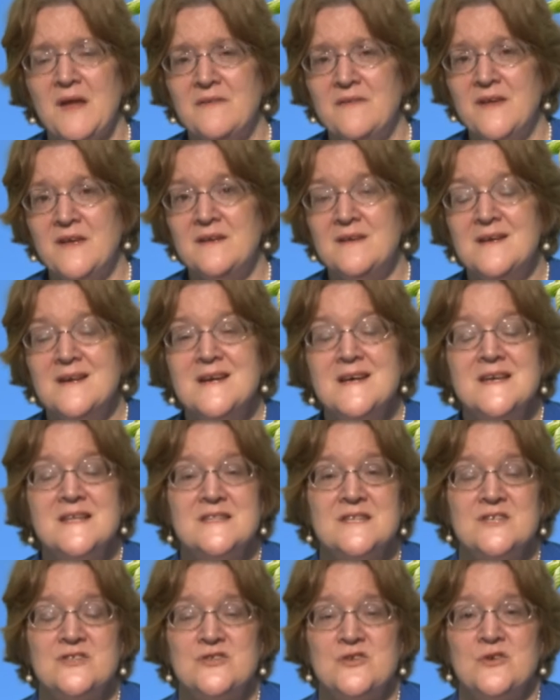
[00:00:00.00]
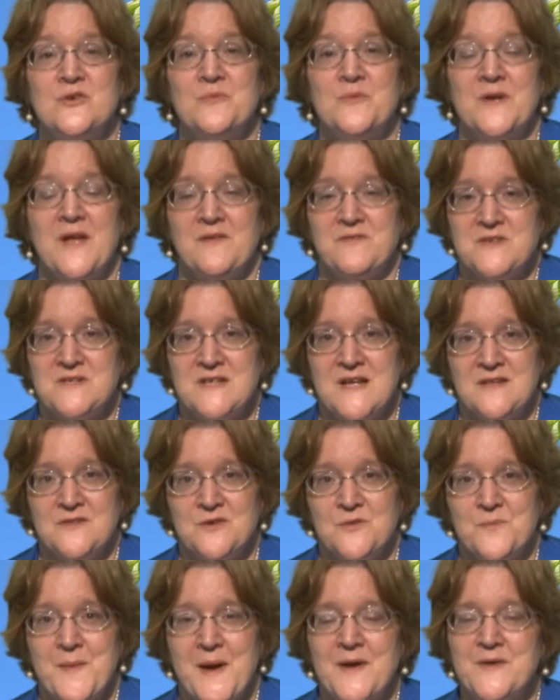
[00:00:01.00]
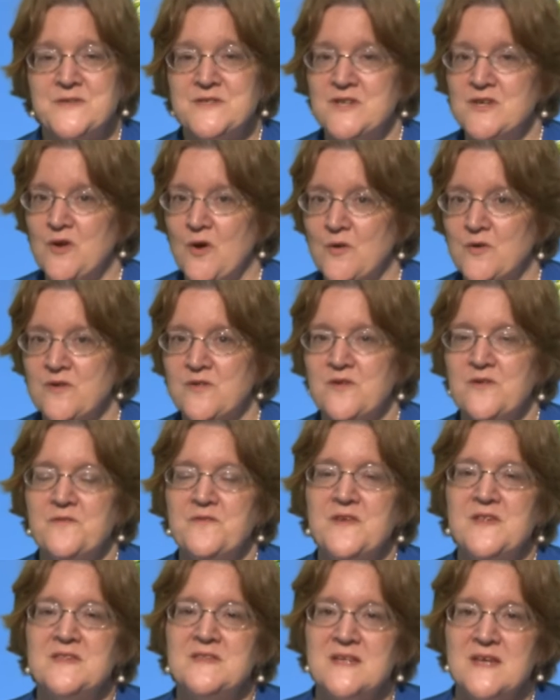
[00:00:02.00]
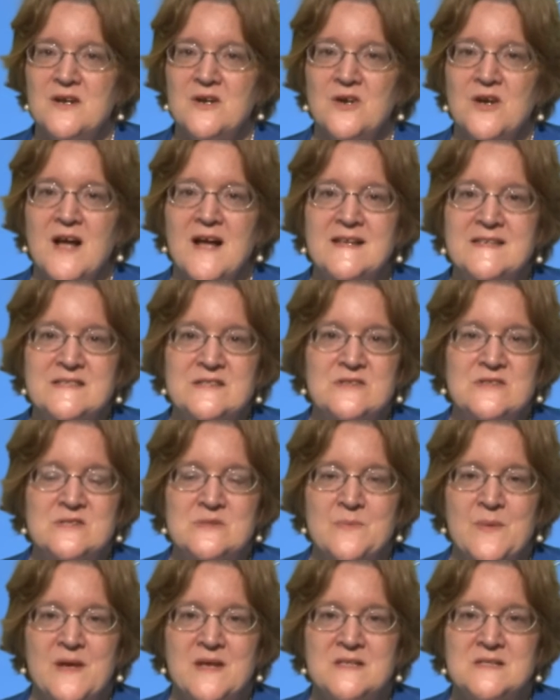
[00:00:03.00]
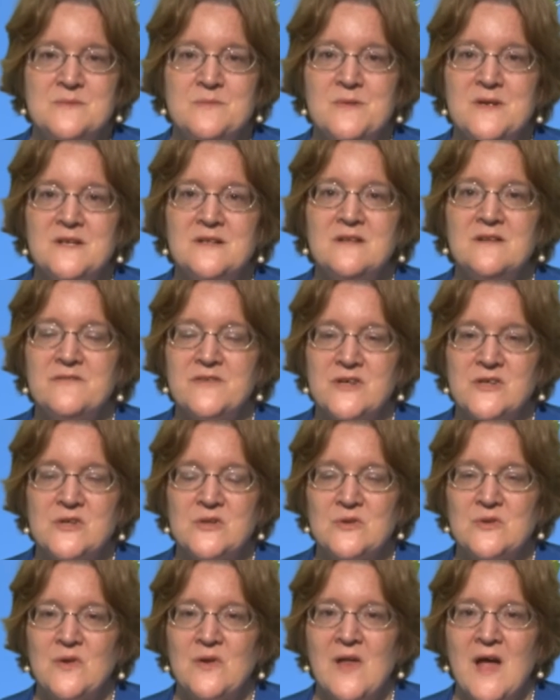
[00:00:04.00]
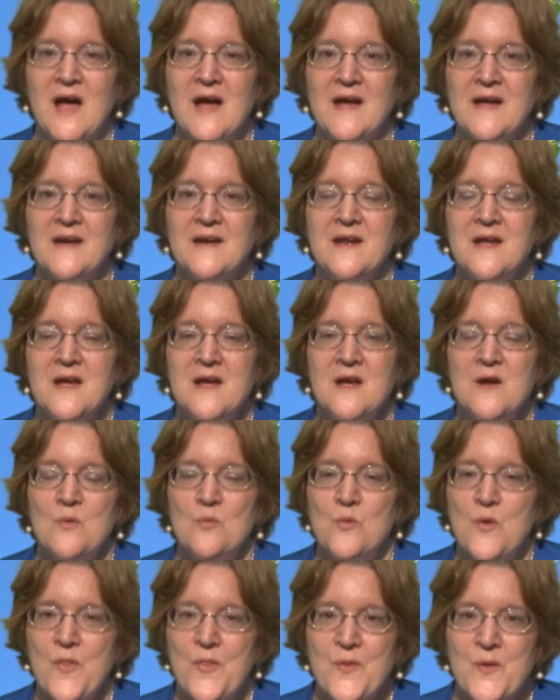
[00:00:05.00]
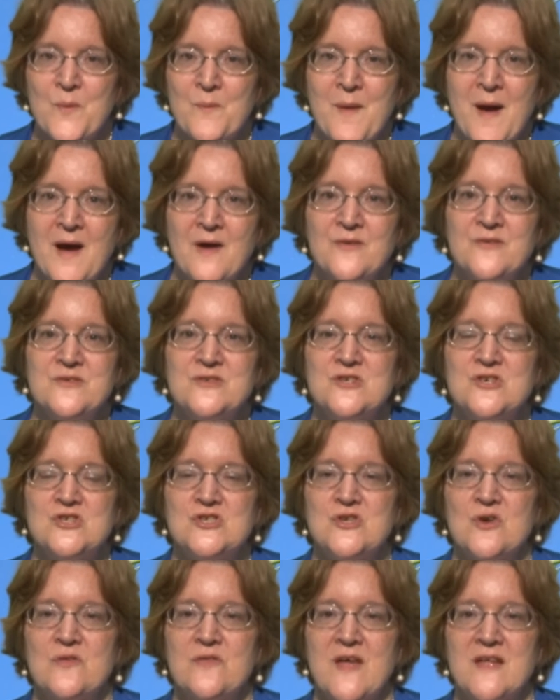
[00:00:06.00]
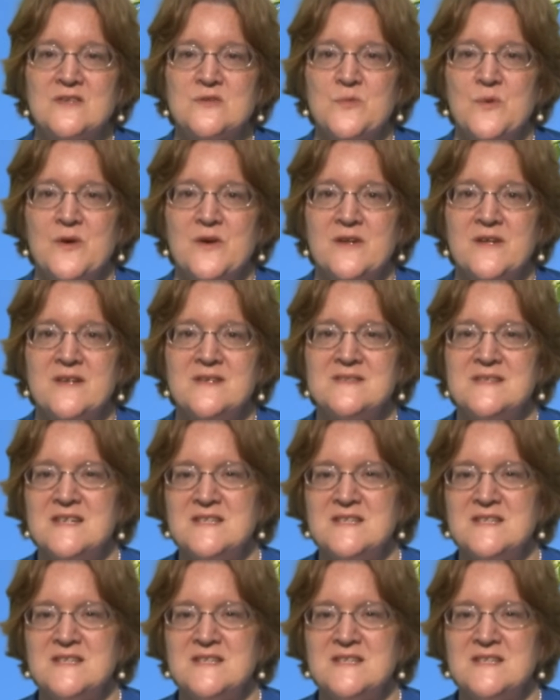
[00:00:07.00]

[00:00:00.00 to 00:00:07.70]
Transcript: And then the student would have to take their mouse and go to the 5th intercostal space, midclavicular line, with their mouse to show that's where it is.